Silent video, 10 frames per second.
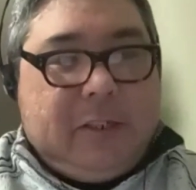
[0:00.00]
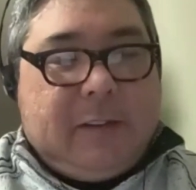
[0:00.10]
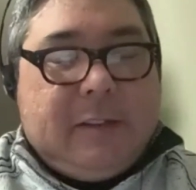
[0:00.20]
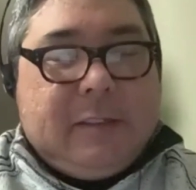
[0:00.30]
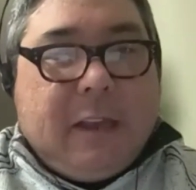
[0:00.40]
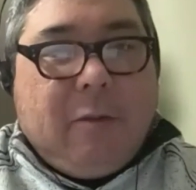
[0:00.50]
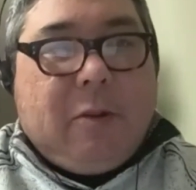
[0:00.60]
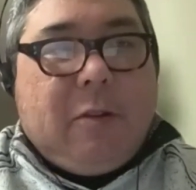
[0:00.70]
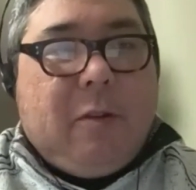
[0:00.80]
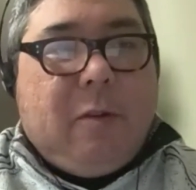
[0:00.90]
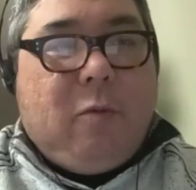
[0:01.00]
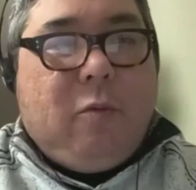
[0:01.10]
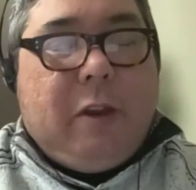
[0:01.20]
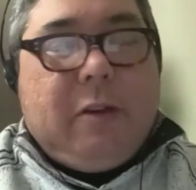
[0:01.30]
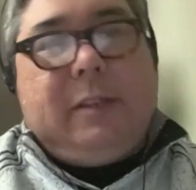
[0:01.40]
Check this out. Where the
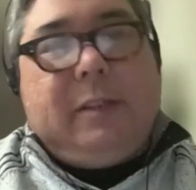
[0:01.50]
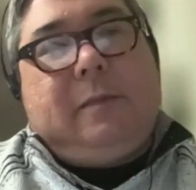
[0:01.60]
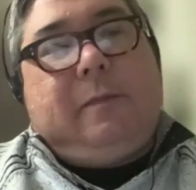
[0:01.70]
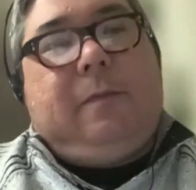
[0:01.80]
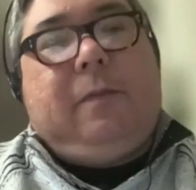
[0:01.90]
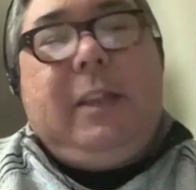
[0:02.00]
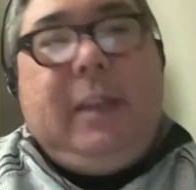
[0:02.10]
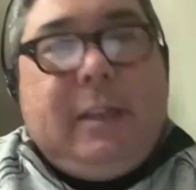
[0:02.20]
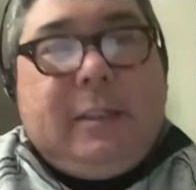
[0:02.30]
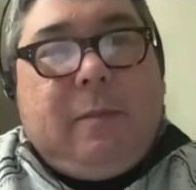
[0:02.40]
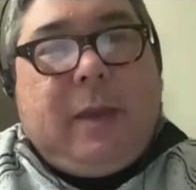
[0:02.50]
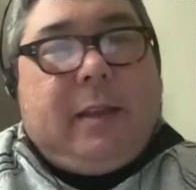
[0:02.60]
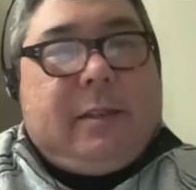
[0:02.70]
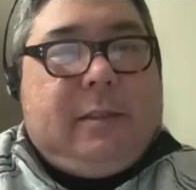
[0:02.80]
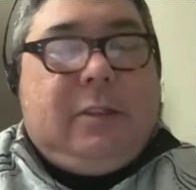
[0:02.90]
weirdest, freakiest
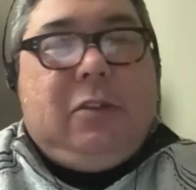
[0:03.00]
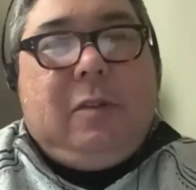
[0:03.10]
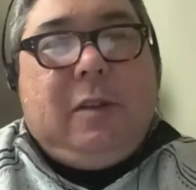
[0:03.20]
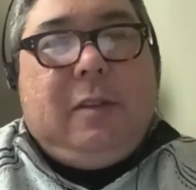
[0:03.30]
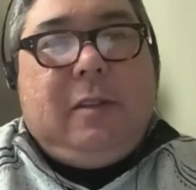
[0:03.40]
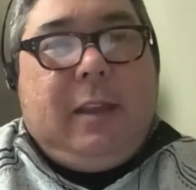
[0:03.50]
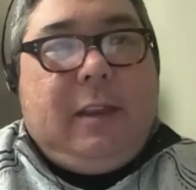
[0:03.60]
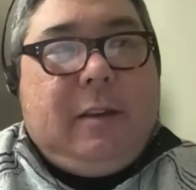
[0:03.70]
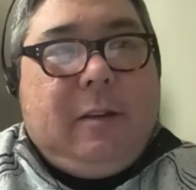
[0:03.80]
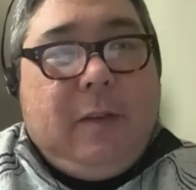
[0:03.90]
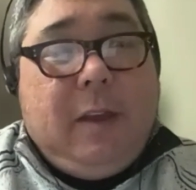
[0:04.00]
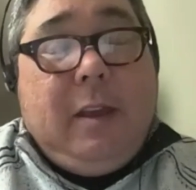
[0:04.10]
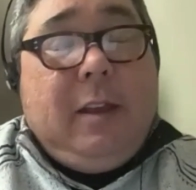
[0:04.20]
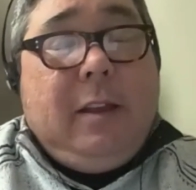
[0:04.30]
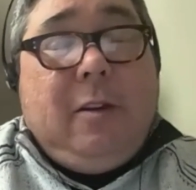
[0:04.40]
mask that you can think of.
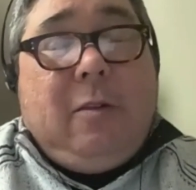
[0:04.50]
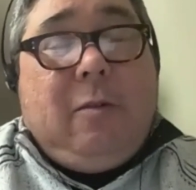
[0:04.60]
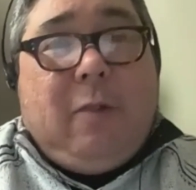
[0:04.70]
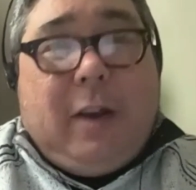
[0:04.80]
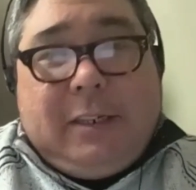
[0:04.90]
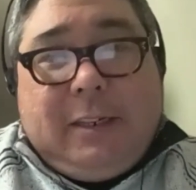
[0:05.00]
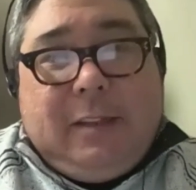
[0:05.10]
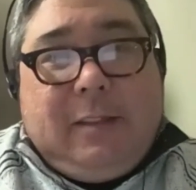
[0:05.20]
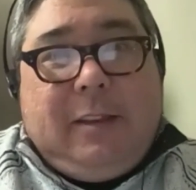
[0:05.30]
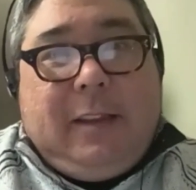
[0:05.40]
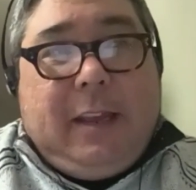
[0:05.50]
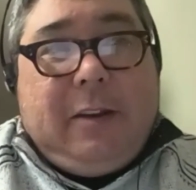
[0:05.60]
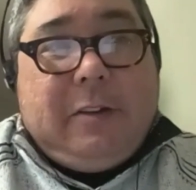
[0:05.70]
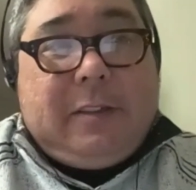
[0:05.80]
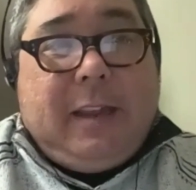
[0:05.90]
Watch it in
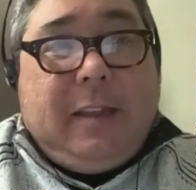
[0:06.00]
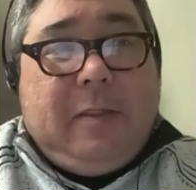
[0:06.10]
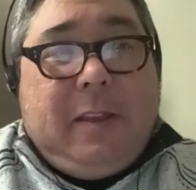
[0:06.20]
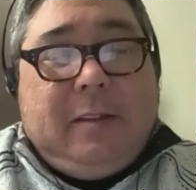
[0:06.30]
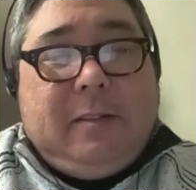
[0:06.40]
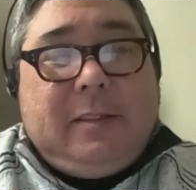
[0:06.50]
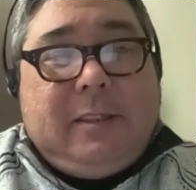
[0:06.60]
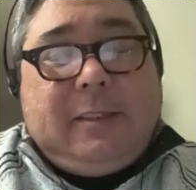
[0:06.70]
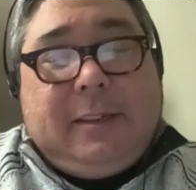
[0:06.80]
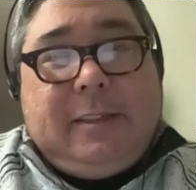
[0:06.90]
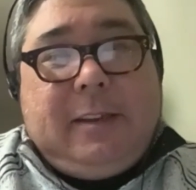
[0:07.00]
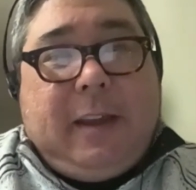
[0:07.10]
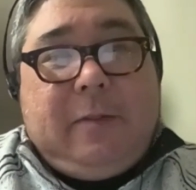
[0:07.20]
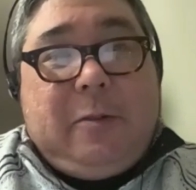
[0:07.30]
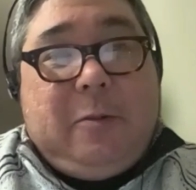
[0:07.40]
theaters and then discuss it
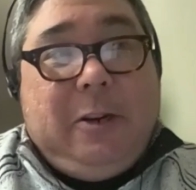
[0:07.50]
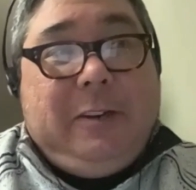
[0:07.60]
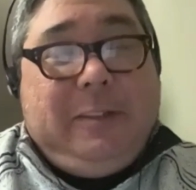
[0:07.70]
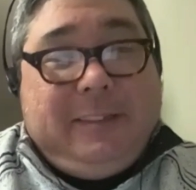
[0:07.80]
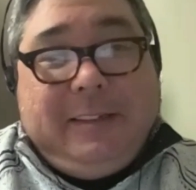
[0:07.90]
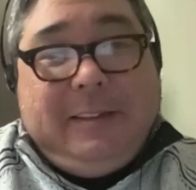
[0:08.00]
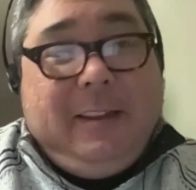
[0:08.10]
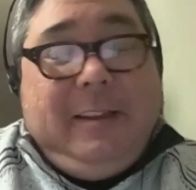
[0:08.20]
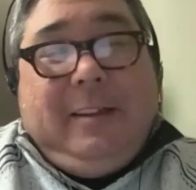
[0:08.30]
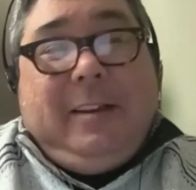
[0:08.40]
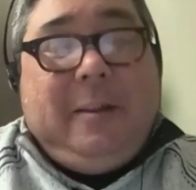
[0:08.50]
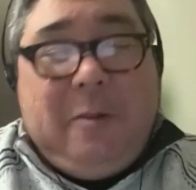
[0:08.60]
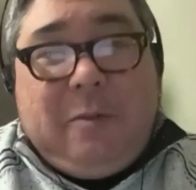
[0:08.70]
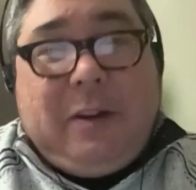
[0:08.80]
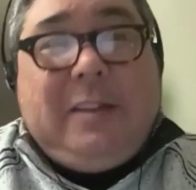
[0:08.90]
afterwards. And I don't
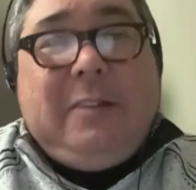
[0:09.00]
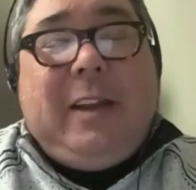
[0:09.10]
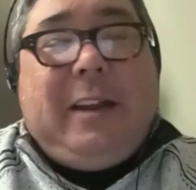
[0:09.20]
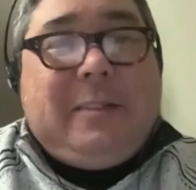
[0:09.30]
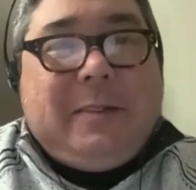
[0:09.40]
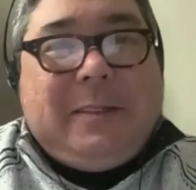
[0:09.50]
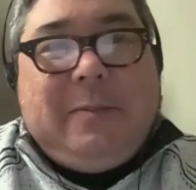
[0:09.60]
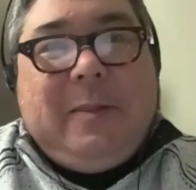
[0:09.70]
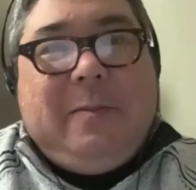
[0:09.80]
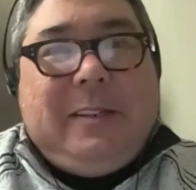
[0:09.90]
know, break into a house or something.